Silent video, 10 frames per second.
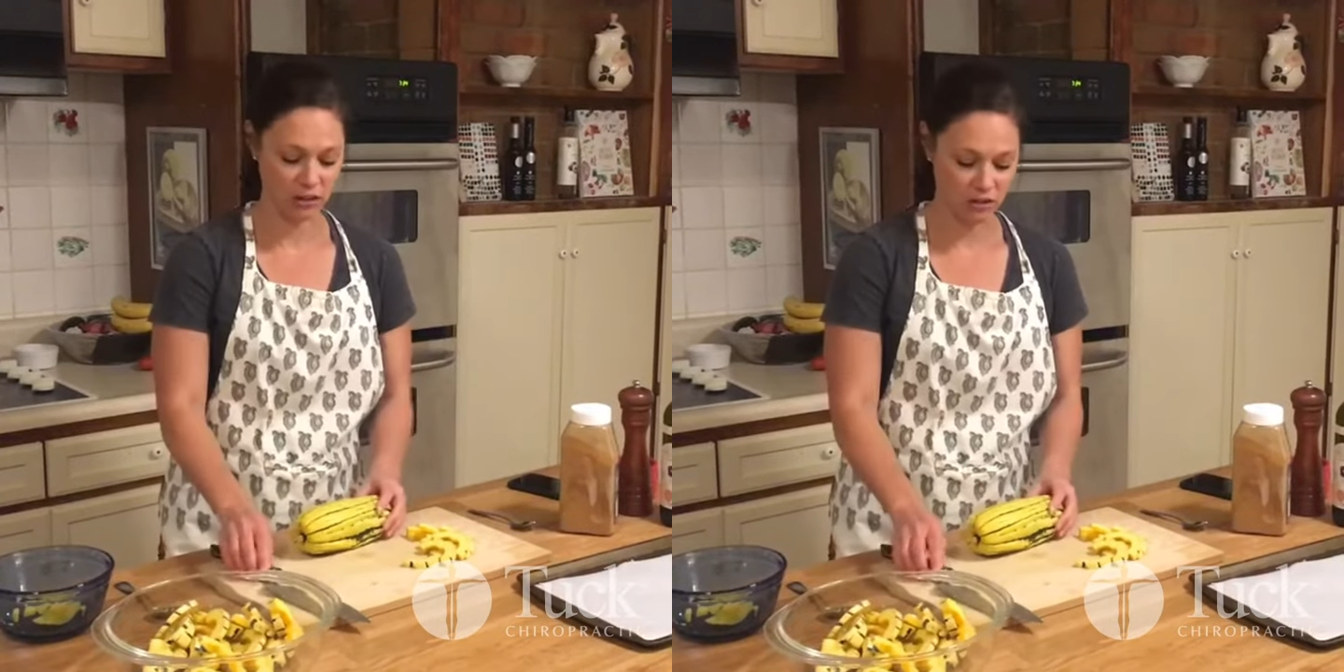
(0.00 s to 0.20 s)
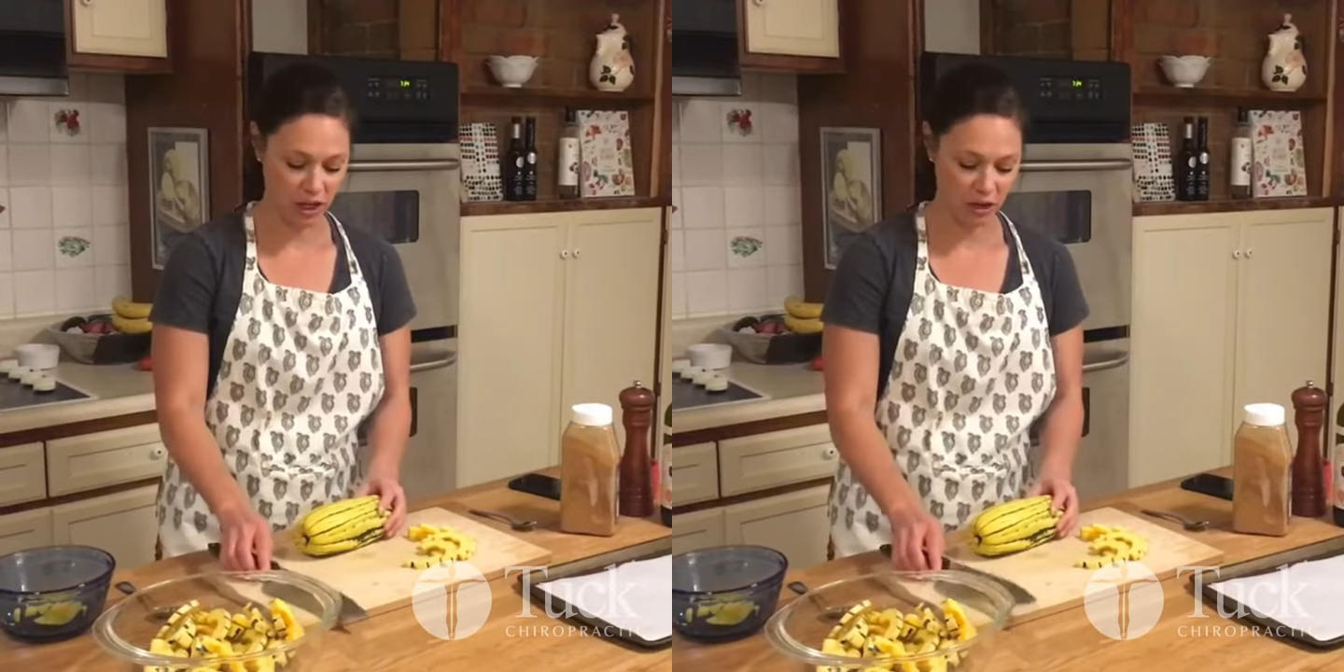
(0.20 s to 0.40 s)

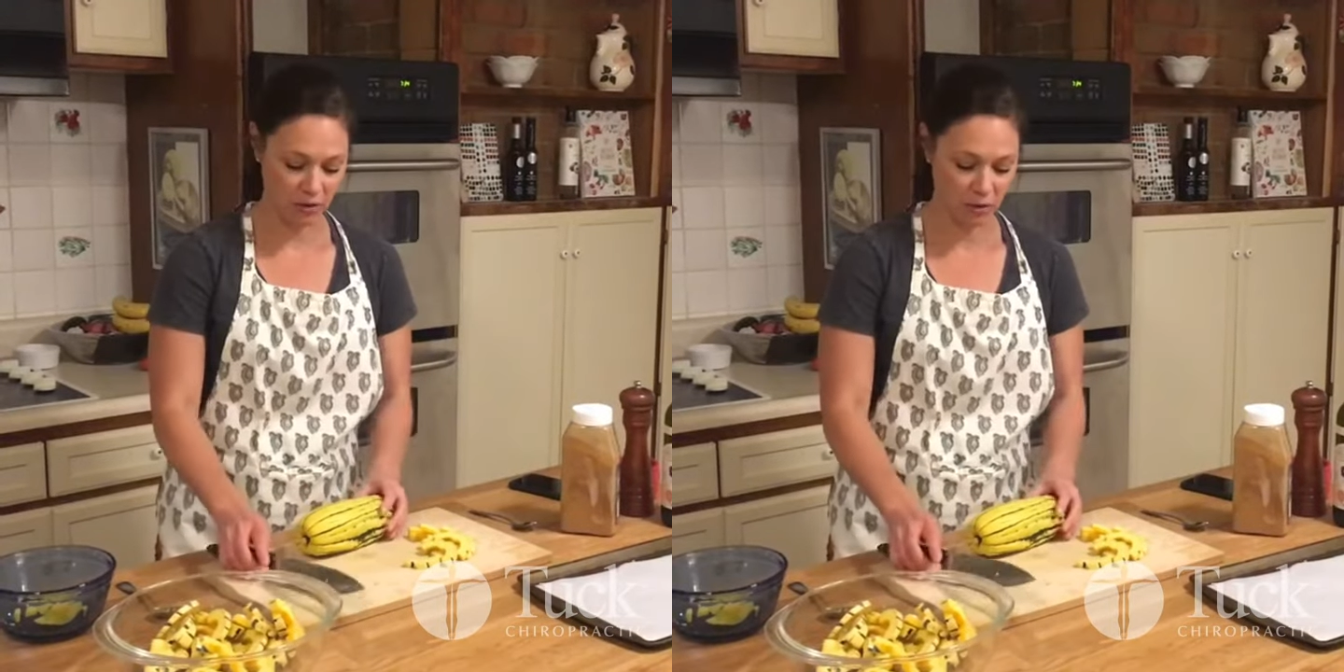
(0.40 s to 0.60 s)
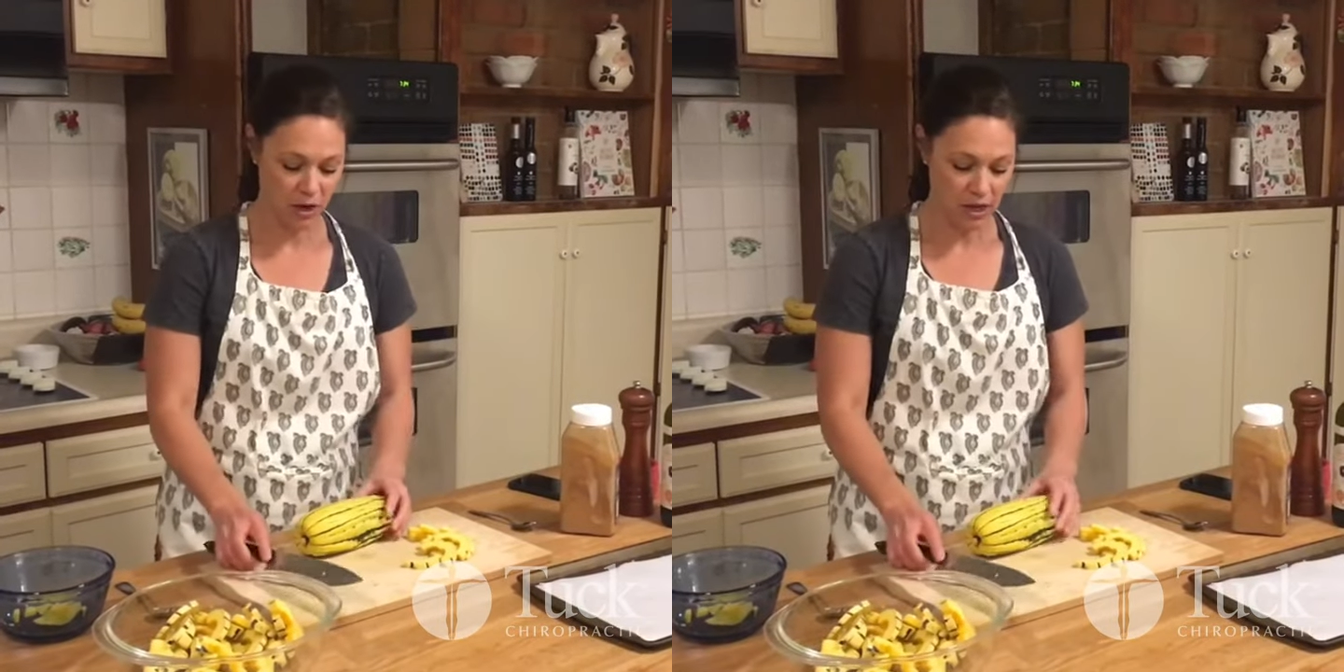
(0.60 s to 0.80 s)

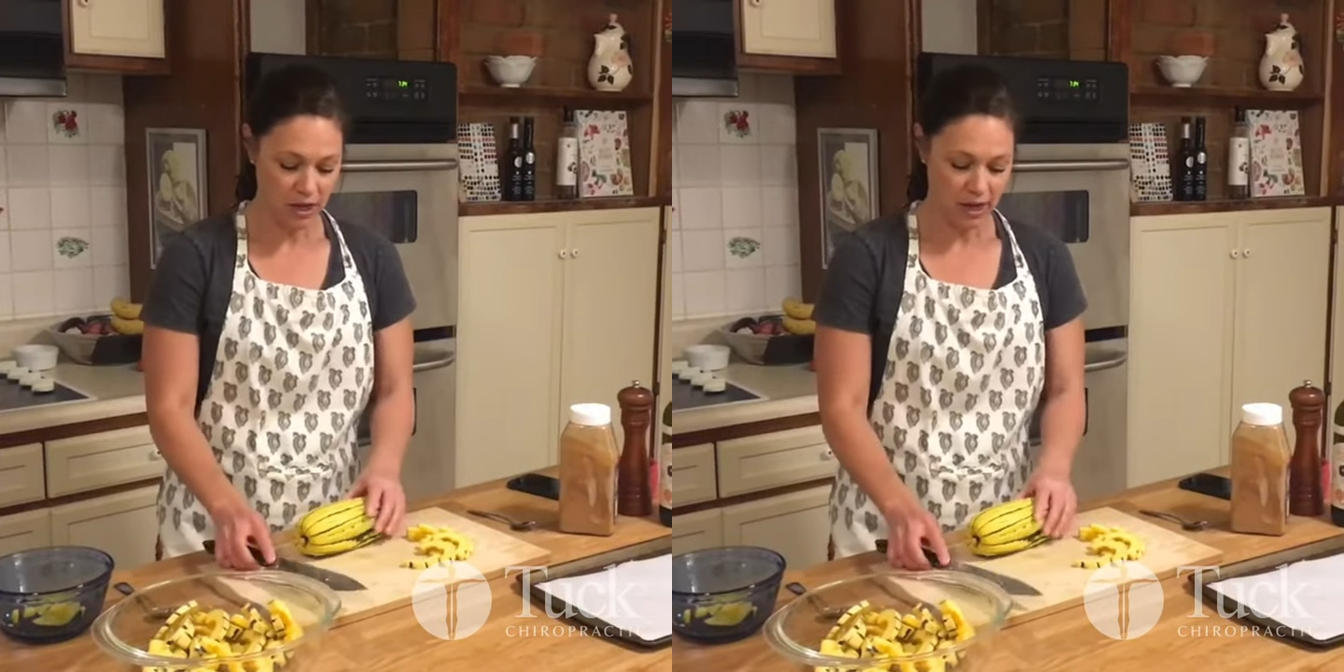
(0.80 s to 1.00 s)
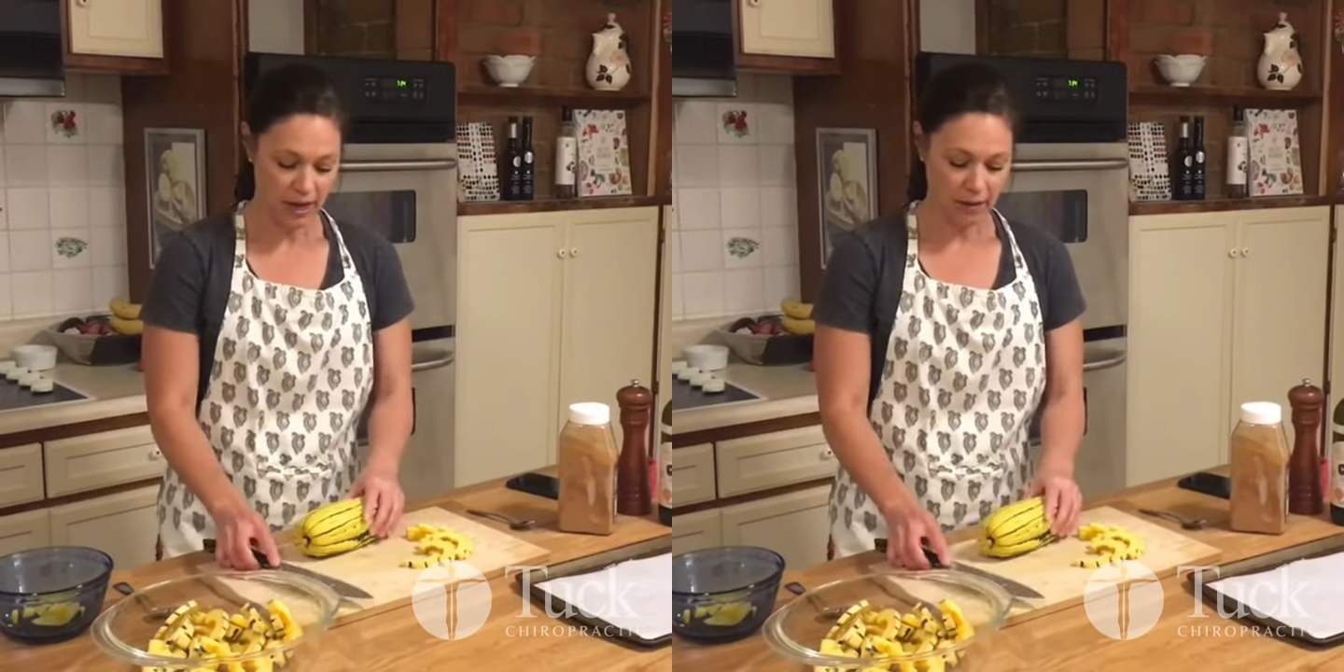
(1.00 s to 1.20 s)
So
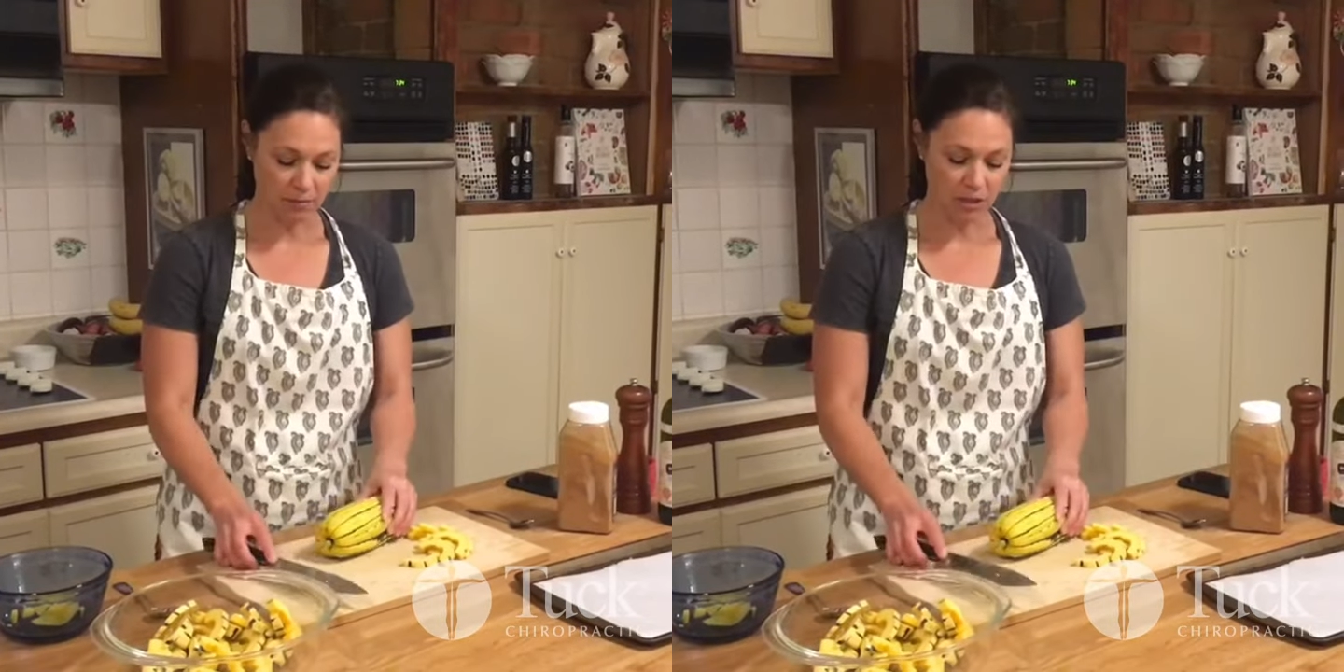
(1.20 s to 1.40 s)
um,